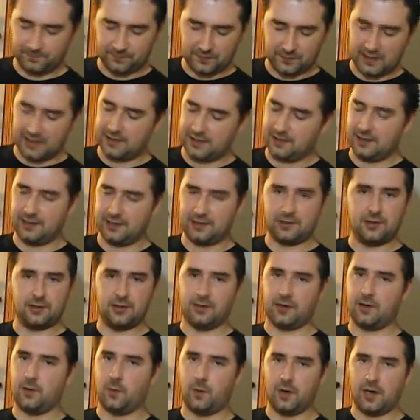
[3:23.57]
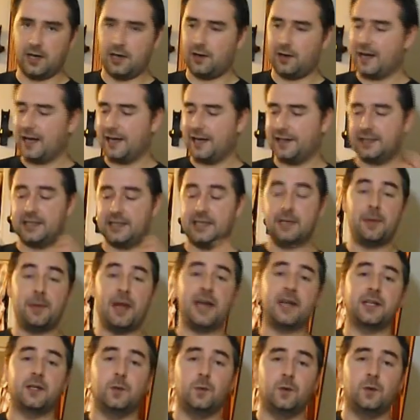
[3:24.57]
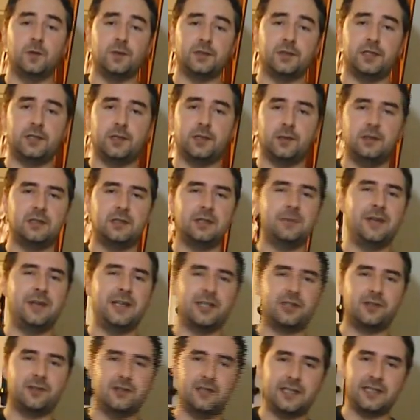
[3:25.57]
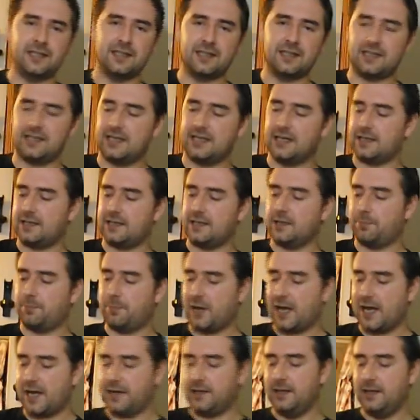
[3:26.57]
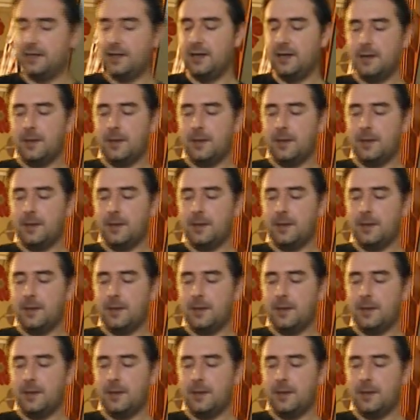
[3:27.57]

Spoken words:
It took a while. I had to keep adding water to it to make sure it didn't stick to the pan.